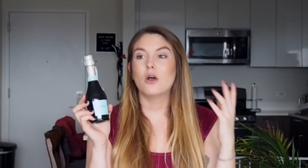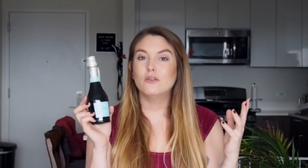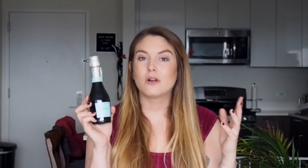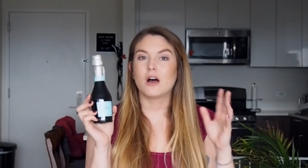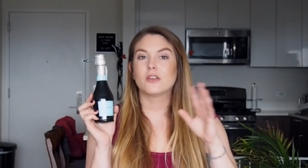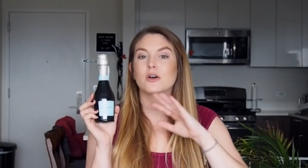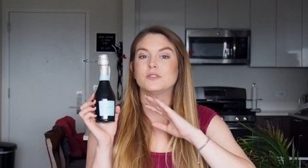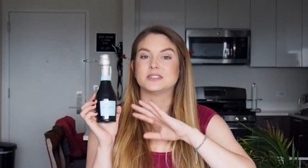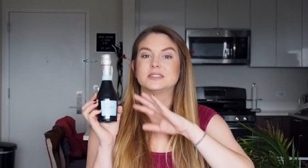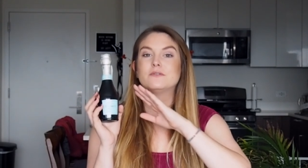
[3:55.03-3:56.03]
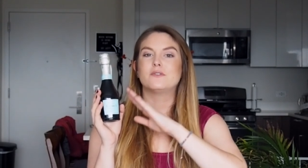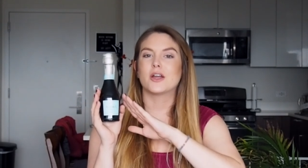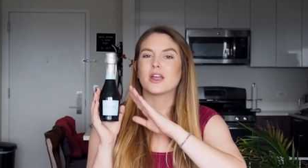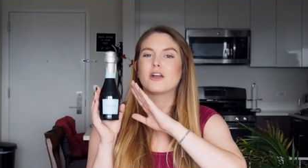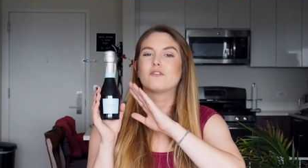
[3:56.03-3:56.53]
Overall, though, this is a
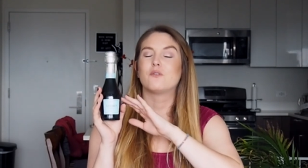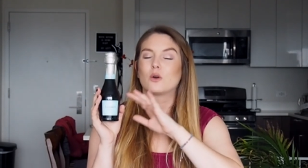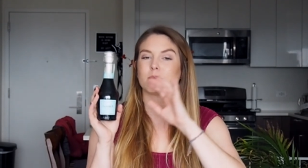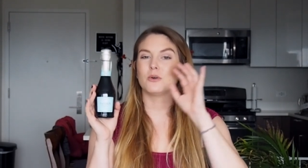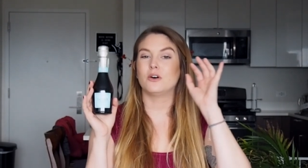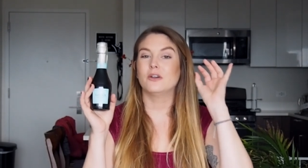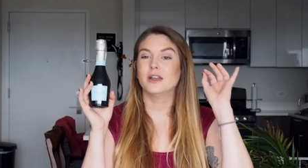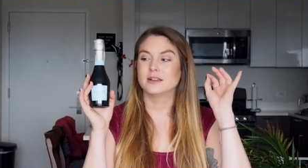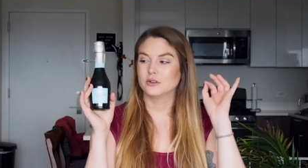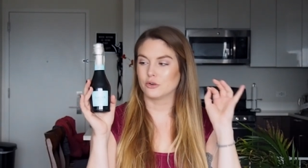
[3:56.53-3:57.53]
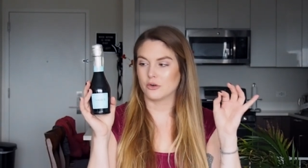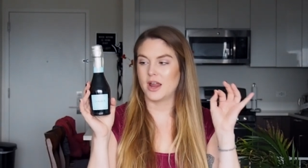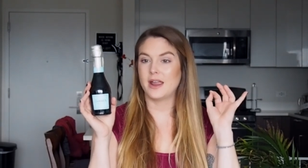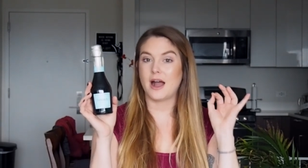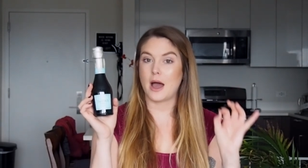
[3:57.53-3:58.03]
very affordable
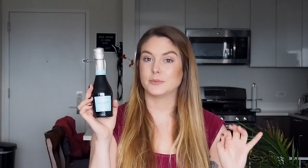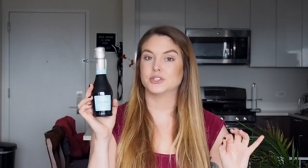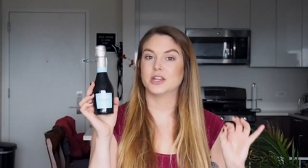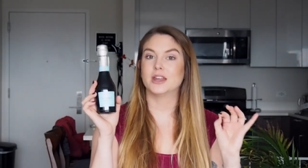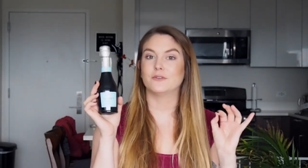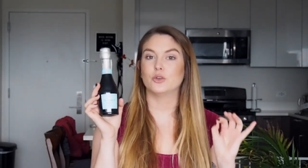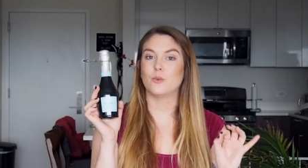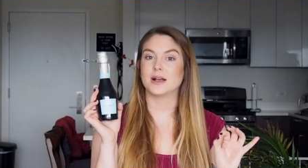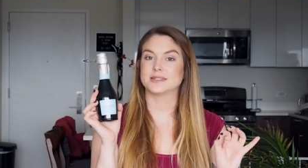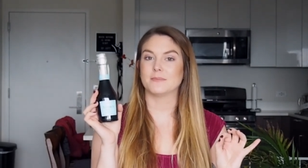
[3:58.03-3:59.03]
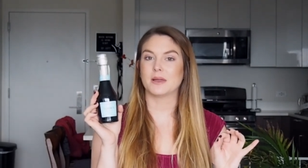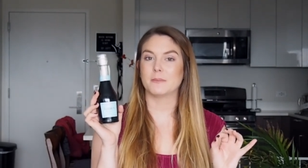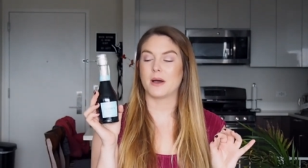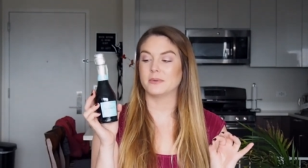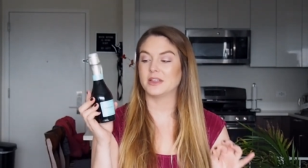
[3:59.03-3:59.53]
great option if you want something
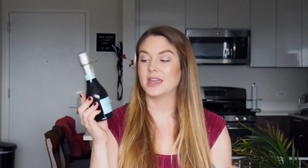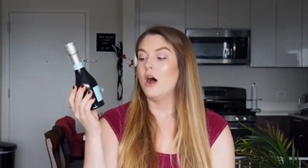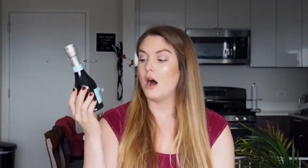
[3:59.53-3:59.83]
bubbly.